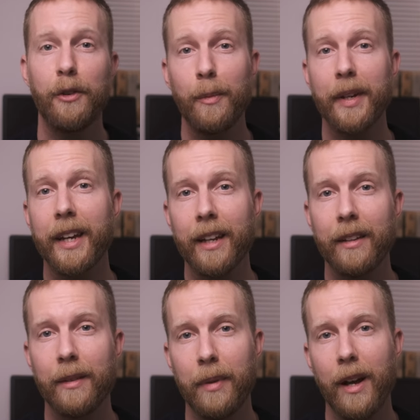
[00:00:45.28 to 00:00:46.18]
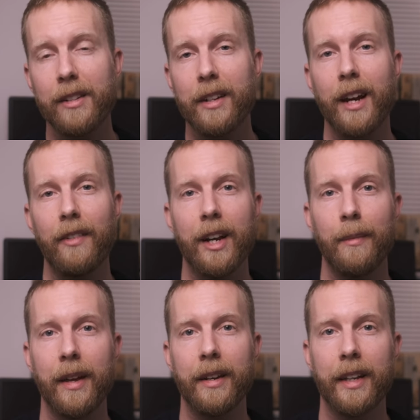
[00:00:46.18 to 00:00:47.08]
you're a beginner, then personally I
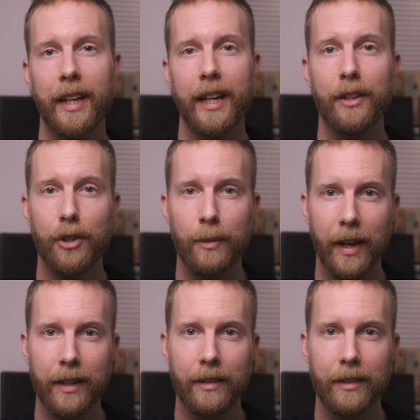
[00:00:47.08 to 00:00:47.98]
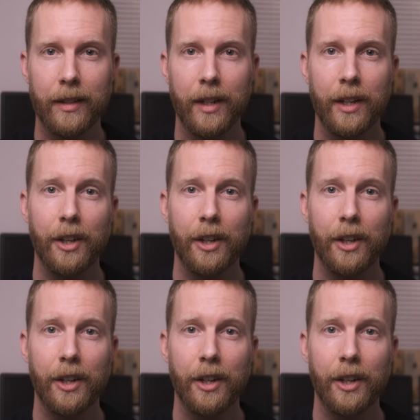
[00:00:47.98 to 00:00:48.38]
recommend a kit zoom lens.